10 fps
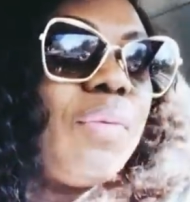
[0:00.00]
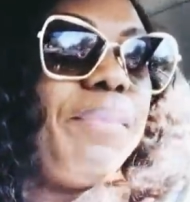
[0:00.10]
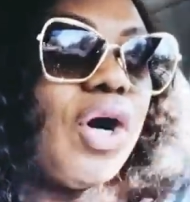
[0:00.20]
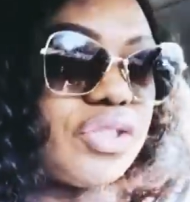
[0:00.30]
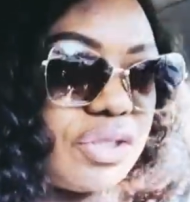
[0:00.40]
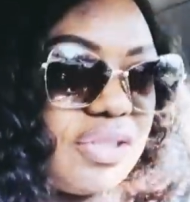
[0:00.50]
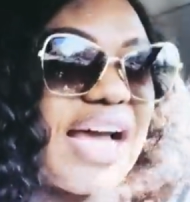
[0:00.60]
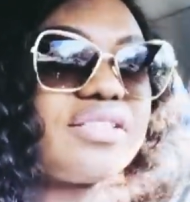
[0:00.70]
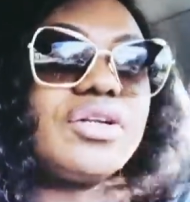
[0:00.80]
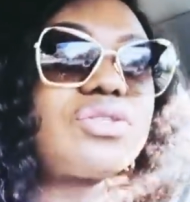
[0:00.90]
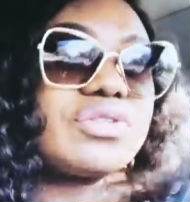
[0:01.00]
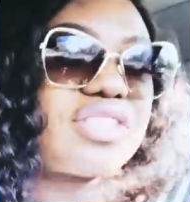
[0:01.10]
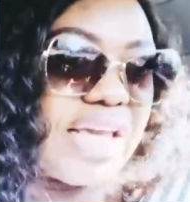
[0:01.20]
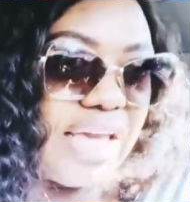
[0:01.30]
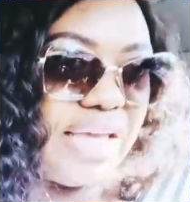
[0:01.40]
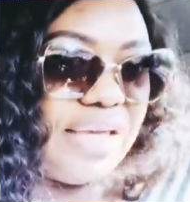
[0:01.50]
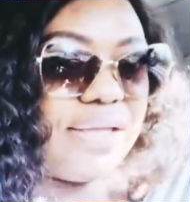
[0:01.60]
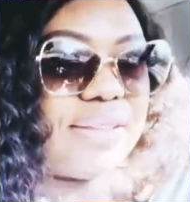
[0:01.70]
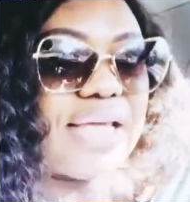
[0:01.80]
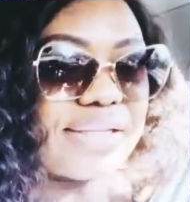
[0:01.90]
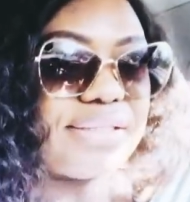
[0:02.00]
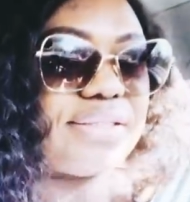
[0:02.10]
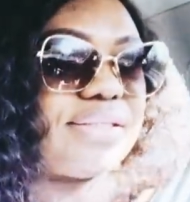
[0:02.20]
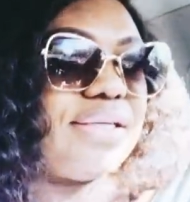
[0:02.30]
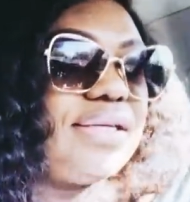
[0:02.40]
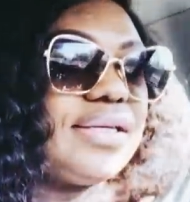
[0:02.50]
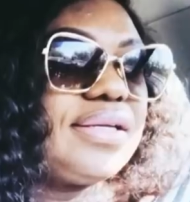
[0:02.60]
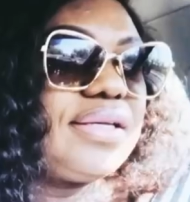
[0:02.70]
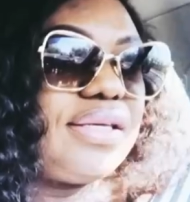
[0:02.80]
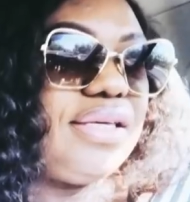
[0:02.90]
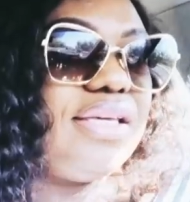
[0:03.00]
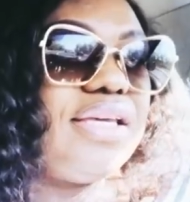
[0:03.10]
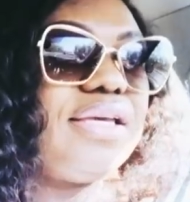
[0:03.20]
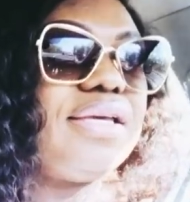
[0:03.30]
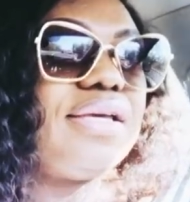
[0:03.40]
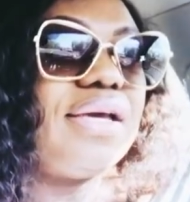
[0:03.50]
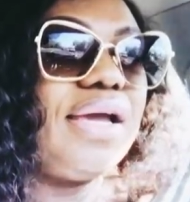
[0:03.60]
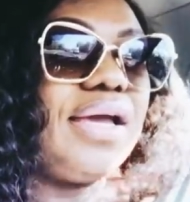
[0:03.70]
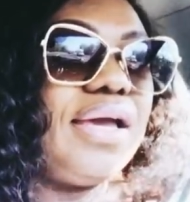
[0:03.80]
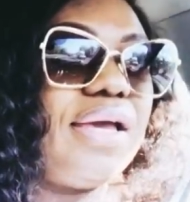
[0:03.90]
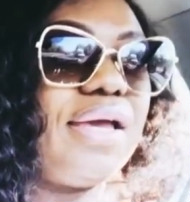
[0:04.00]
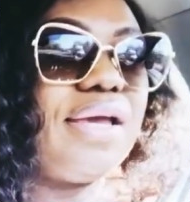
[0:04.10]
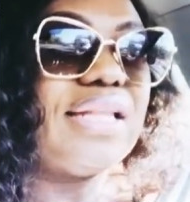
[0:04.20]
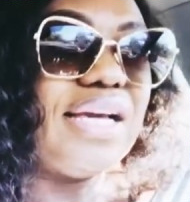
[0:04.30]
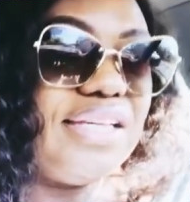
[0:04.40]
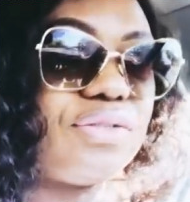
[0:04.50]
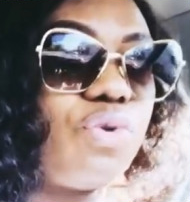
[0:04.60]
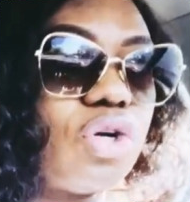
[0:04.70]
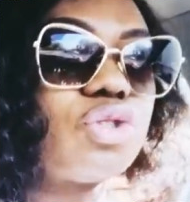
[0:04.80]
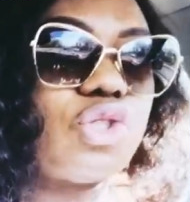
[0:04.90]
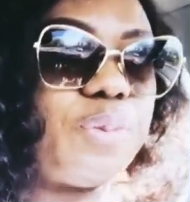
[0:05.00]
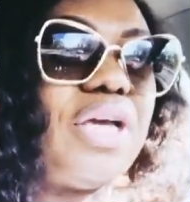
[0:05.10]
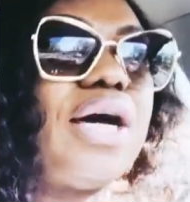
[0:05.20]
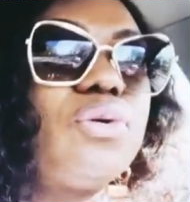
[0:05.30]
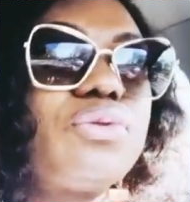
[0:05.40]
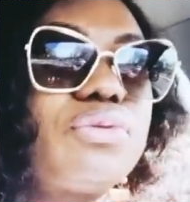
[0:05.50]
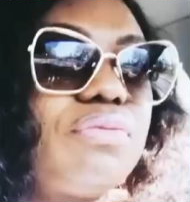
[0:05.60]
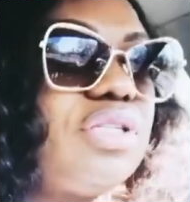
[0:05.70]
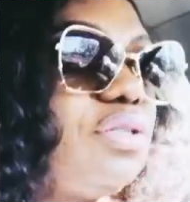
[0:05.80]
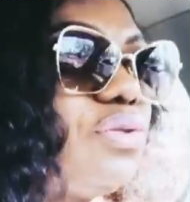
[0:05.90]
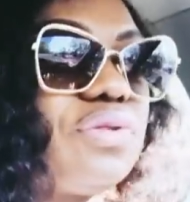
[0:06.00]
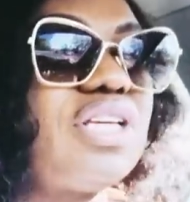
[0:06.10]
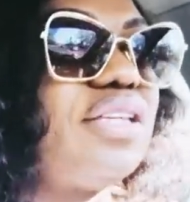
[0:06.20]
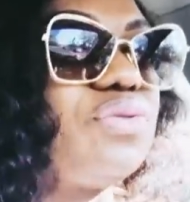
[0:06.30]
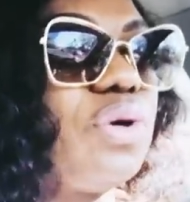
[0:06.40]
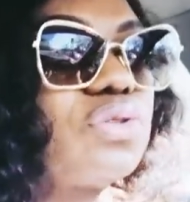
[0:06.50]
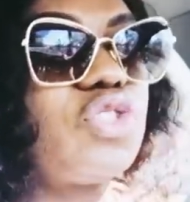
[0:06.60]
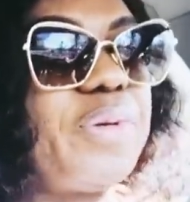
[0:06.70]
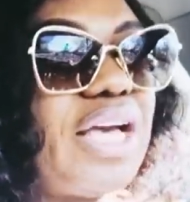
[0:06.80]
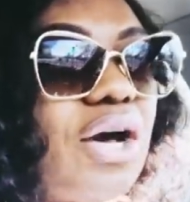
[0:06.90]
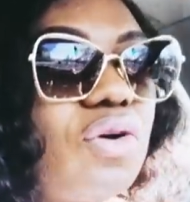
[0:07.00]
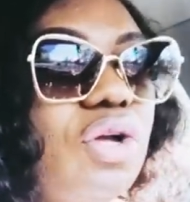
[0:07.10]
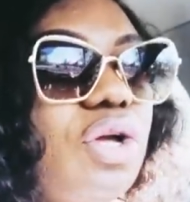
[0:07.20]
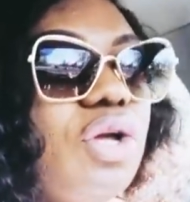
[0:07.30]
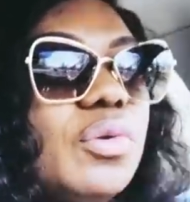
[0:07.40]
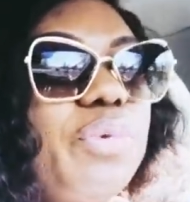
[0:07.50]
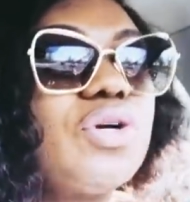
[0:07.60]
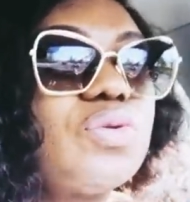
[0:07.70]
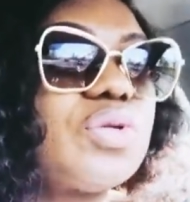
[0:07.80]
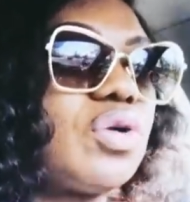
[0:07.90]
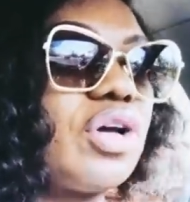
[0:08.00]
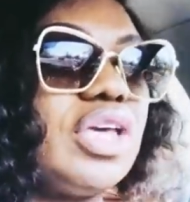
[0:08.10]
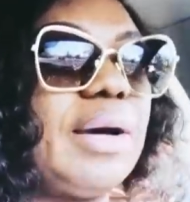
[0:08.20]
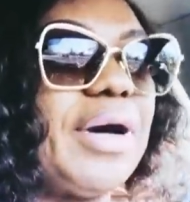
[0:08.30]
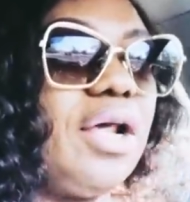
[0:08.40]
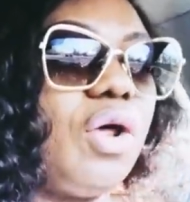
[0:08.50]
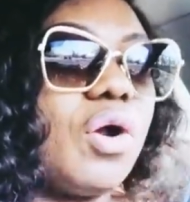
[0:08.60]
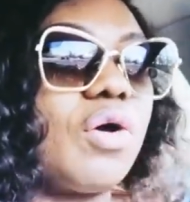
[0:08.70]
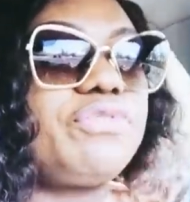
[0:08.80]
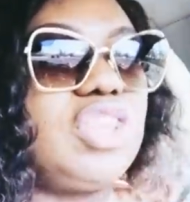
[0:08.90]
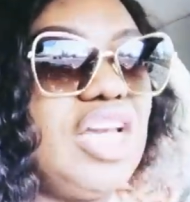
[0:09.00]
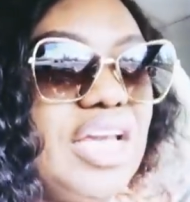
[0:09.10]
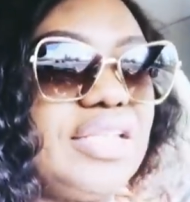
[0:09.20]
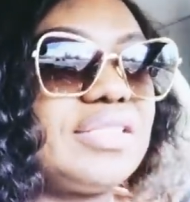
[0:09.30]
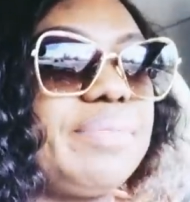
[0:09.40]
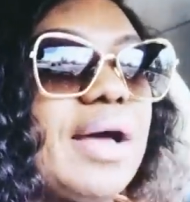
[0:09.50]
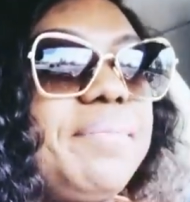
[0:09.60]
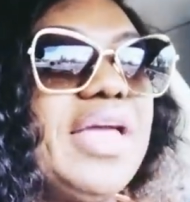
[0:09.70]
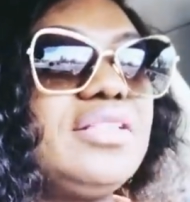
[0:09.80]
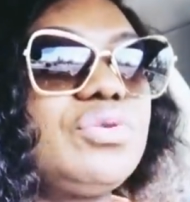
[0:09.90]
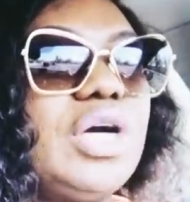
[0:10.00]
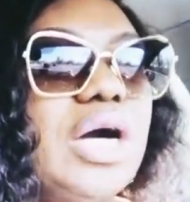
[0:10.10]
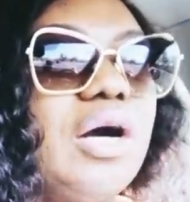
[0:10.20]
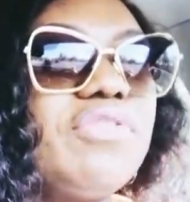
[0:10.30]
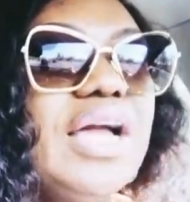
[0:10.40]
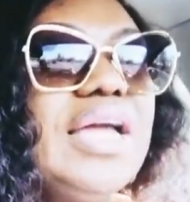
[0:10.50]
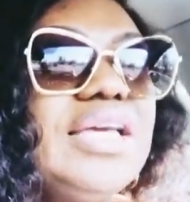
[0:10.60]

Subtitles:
But that's not to say that he's wrong to speak out. It's not to say he's wrong to speak out, because he was talking about a lot of things, about mental health.